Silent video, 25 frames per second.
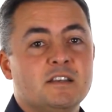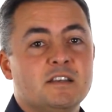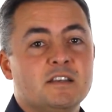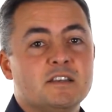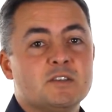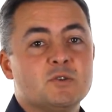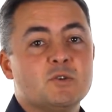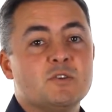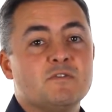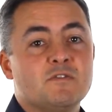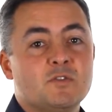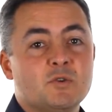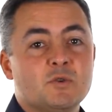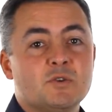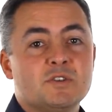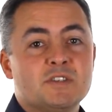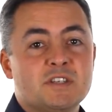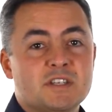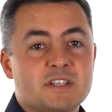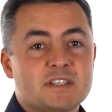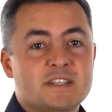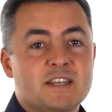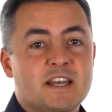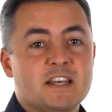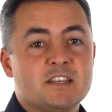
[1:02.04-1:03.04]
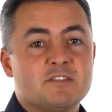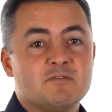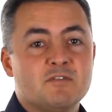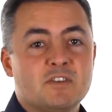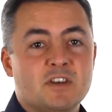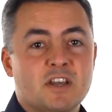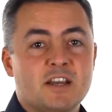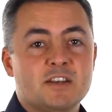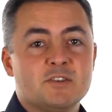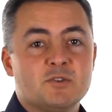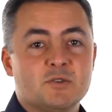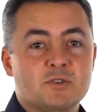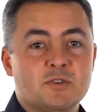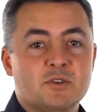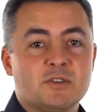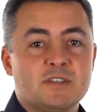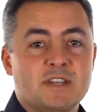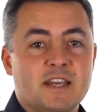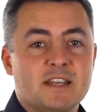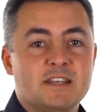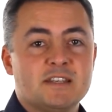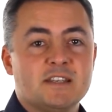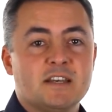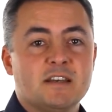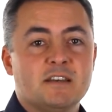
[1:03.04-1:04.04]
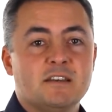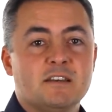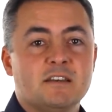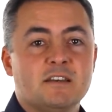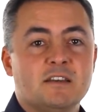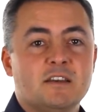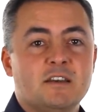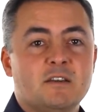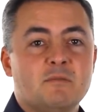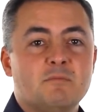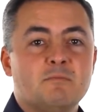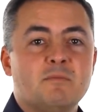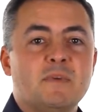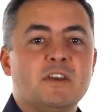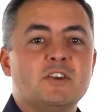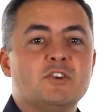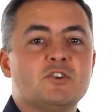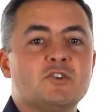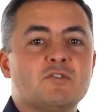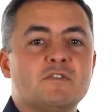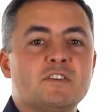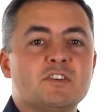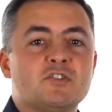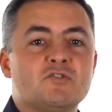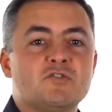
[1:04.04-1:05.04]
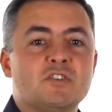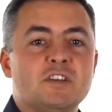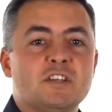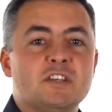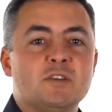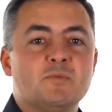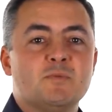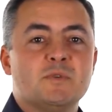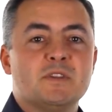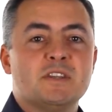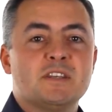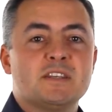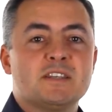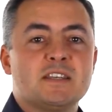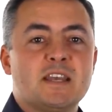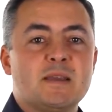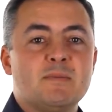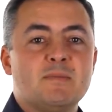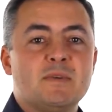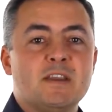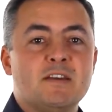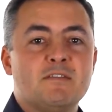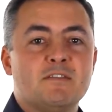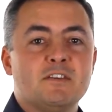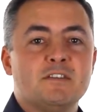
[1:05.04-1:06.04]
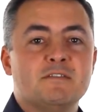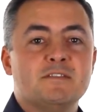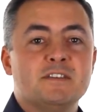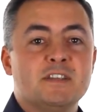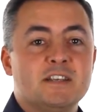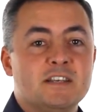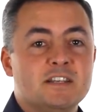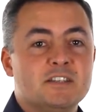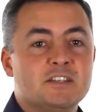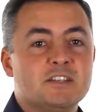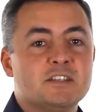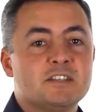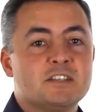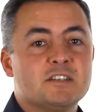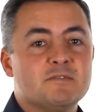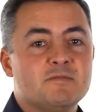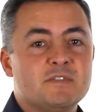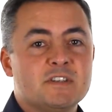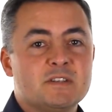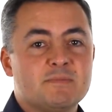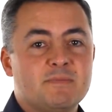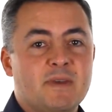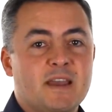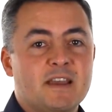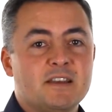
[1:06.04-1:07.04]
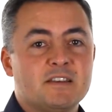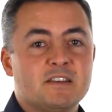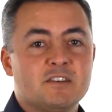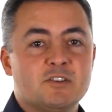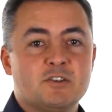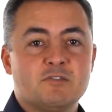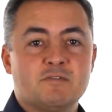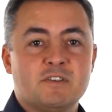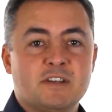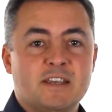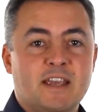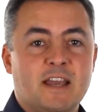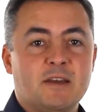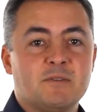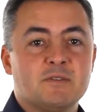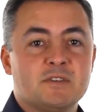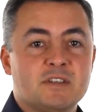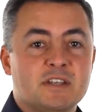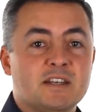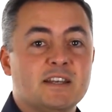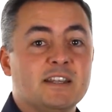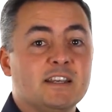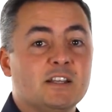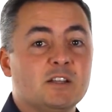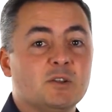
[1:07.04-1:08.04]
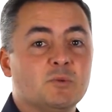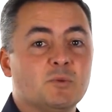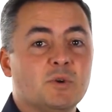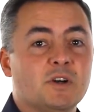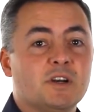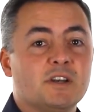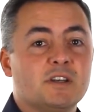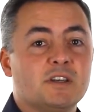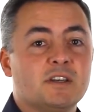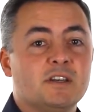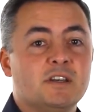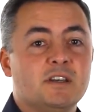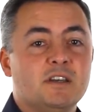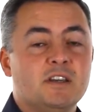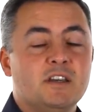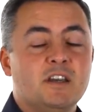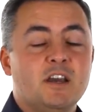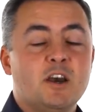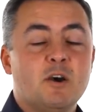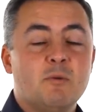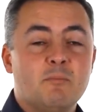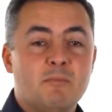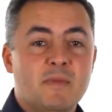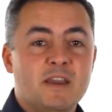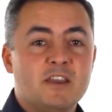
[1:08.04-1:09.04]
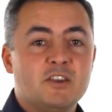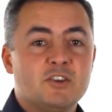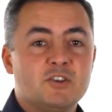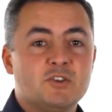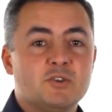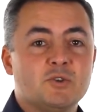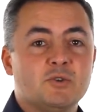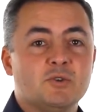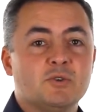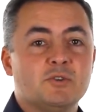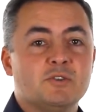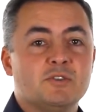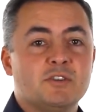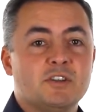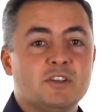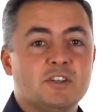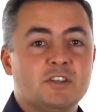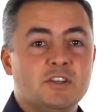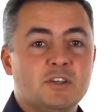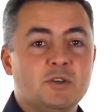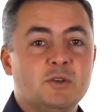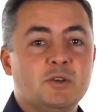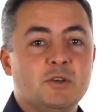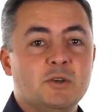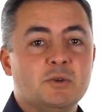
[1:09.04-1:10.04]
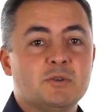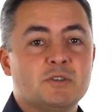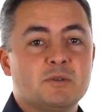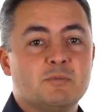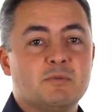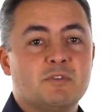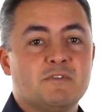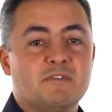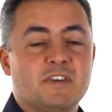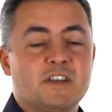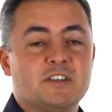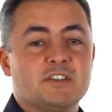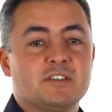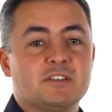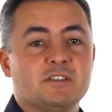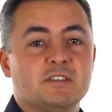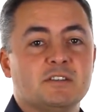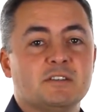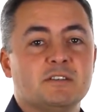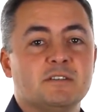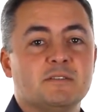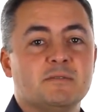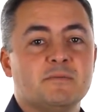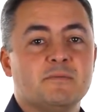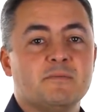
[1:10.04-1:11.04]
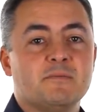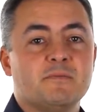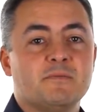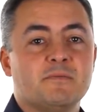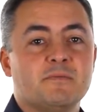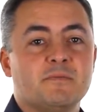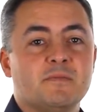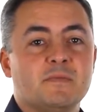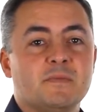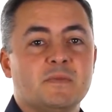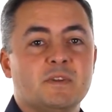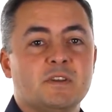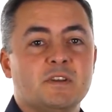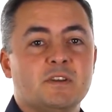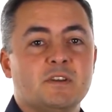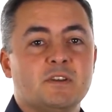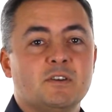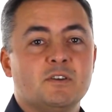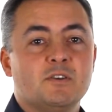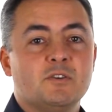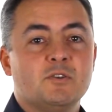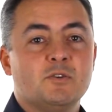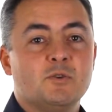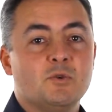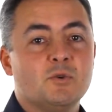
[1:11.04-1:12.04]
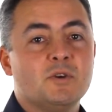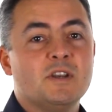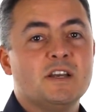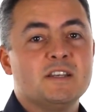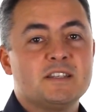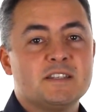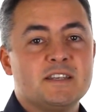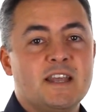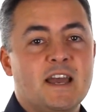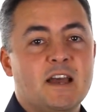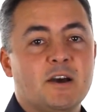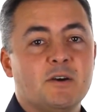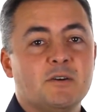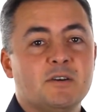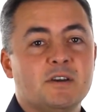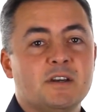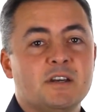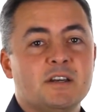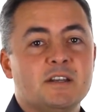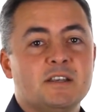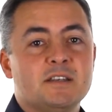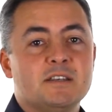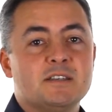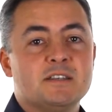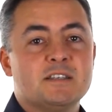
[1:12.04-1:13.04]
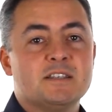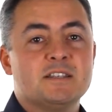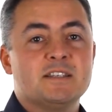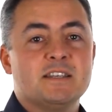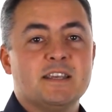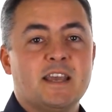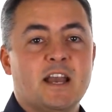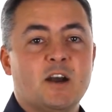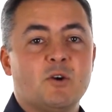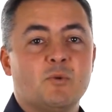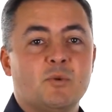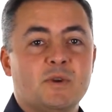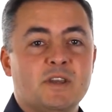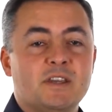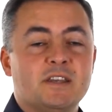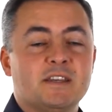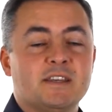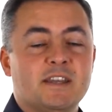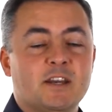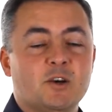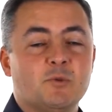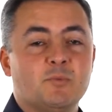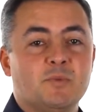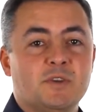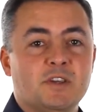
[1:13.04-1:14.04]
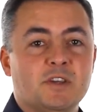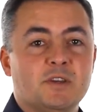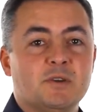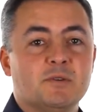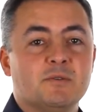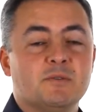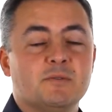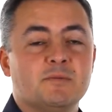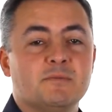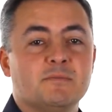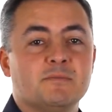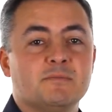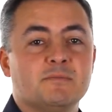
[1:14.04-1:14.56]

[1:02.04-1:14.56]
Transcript: So if your success relies on your data, make sure it's treated with the same level of diligence and respect as your accounts and legal work, and make sure that you use a professional. Call us now to see how we can help you.